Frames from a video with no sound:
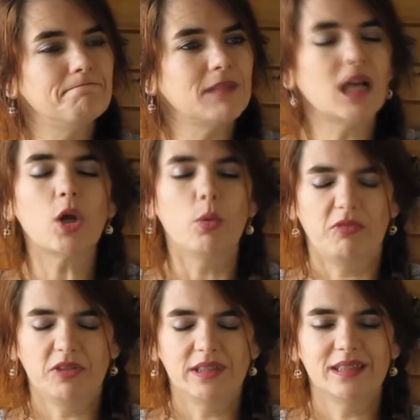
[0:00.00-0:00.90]
not
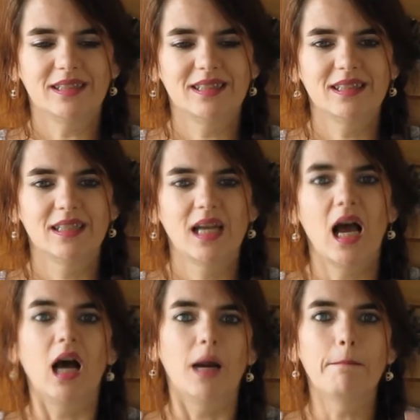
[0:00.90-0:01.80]
hopefully,
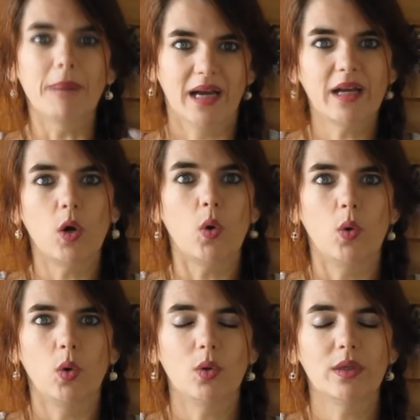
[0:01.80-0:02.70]
my
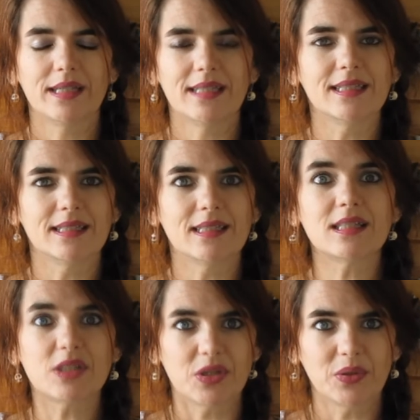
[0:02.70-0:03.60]
goal
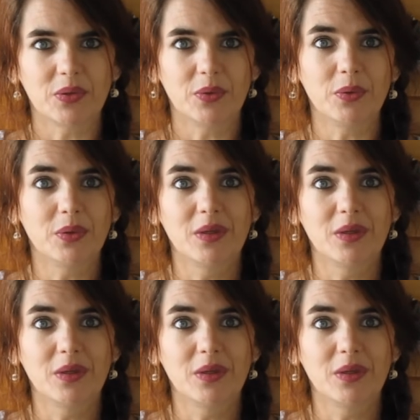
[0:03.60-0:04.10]
is to